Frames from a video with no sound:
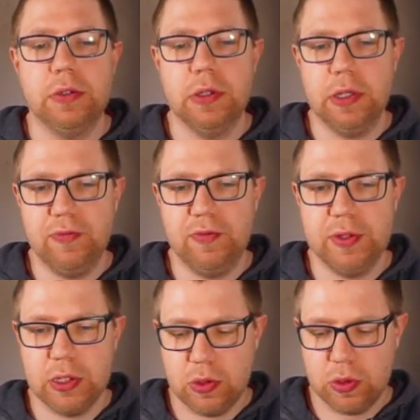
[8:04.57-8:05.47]
And if
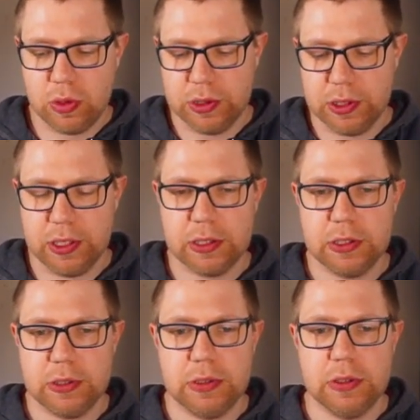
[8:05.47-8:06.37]
there's no
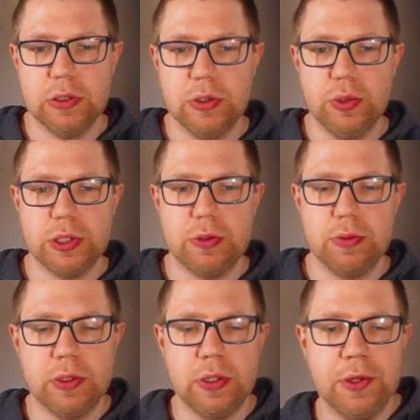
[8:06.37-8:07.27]
contact, the door is open.